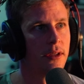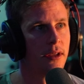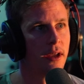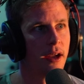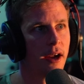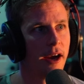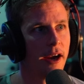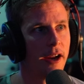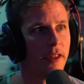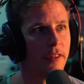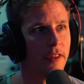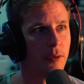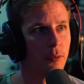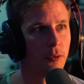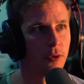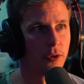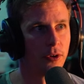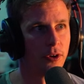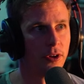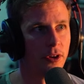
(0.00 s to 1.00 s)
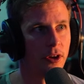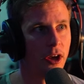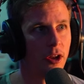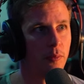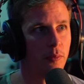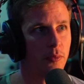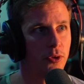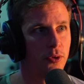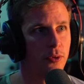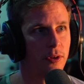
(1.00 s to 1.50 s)
All right, and then we're going to
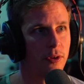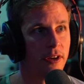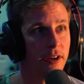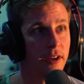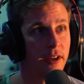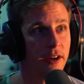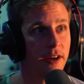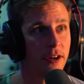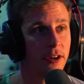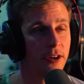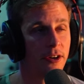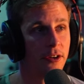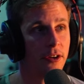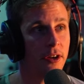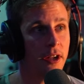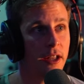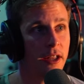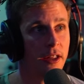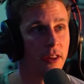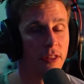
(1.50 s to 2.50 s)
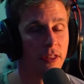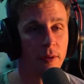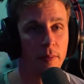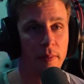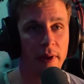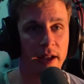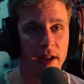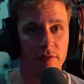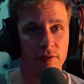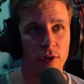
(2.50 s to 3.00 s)
unmute and hear the
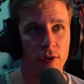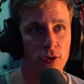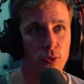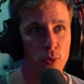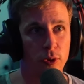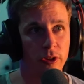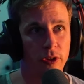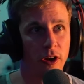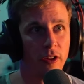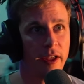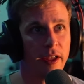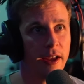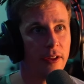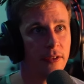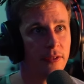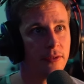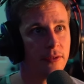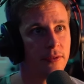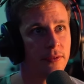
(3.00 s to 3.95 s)
main vocal with all that.